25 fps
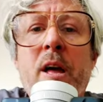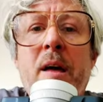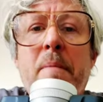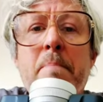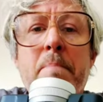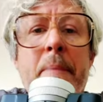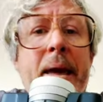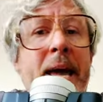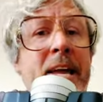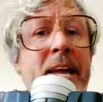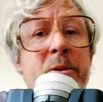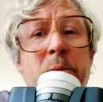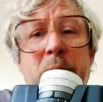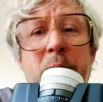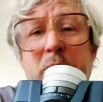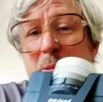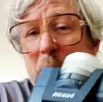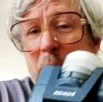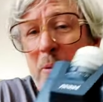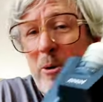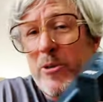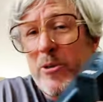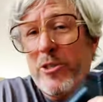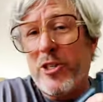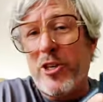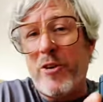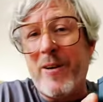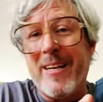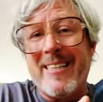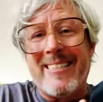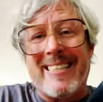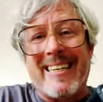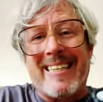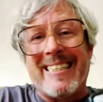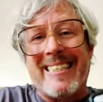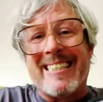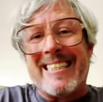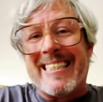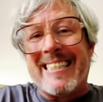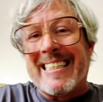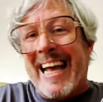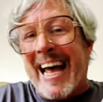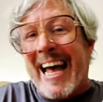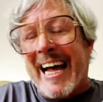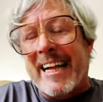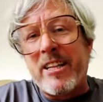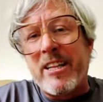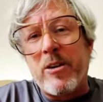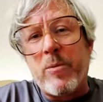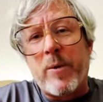Manual exposure is
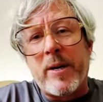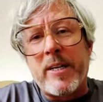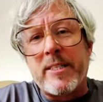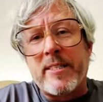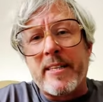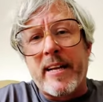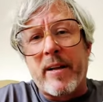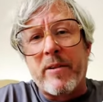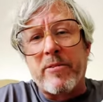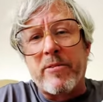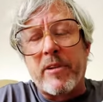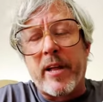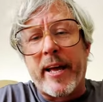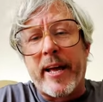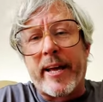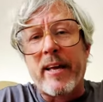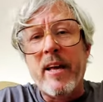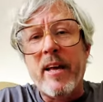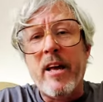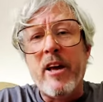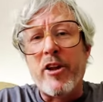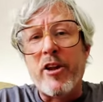exactly what it sounds like.